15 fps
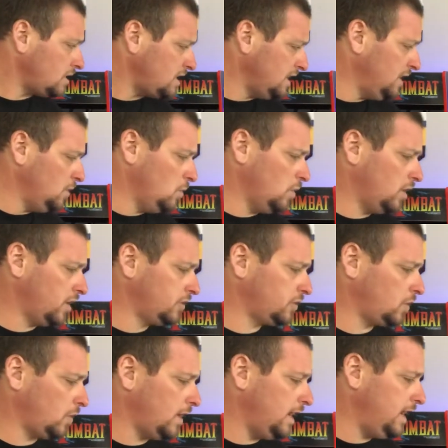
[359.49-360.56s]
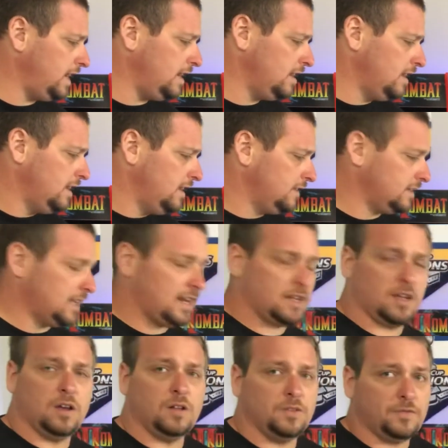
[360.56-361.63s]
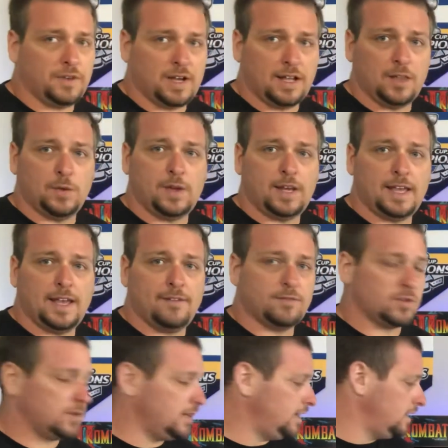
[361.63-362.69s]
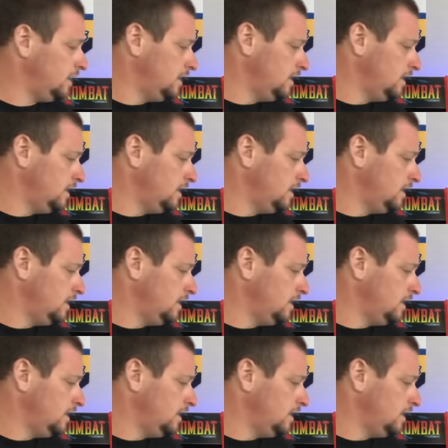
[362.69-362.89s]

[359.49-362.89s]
It works great. It's got a cult following after it.